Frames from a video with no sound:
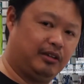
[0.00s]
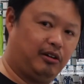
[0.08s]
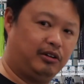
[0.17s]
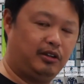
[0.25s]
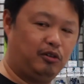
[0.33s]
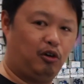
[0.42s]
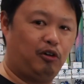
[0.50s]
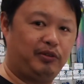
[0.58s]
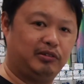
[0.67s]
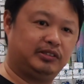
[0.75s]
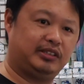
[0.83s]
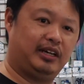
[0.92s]
on the north it
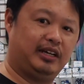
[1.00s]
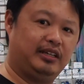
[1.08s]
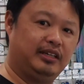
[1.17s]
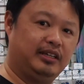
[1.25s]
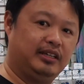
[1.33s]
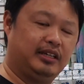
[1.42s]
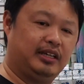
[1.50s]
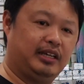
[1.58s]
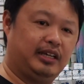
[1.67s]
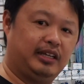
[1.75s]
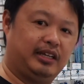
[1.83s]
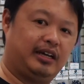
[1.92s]
will say,
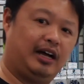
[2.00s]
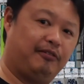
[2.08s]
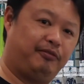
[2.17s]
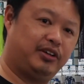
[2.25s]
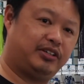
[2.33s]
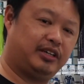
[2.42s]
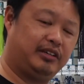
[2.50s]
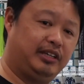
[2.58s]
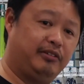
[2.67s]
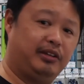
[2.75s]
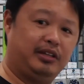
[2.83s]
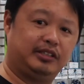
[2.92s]
you can't fish,
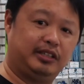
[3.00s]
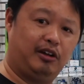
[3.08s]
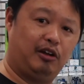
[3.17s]
it's an